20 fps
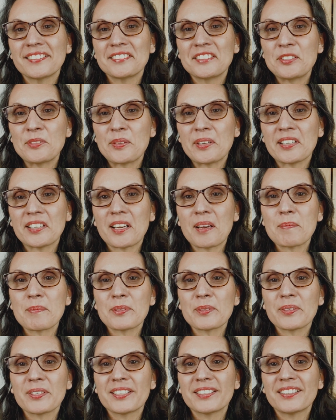a new
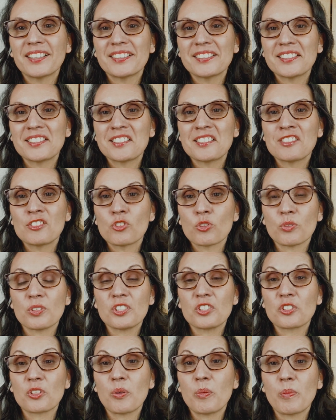cannabinoid that's
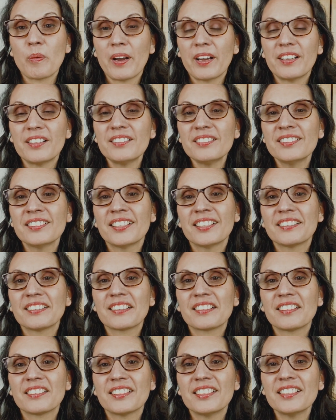doing so well in
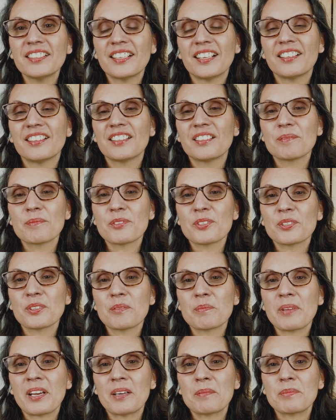the clinic. Um,
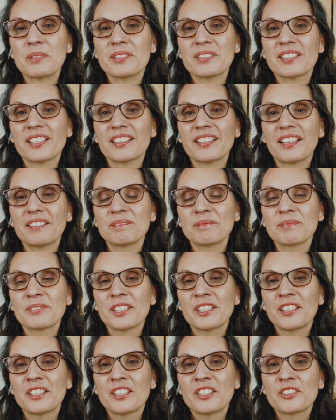so I'm happy to say that.
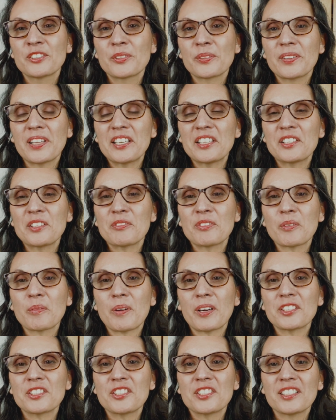So thank you for
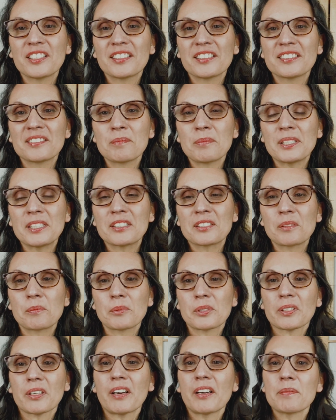watching and please
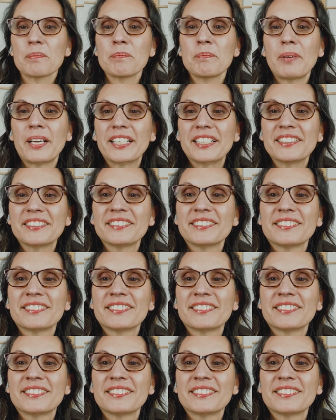subscribe. Bye.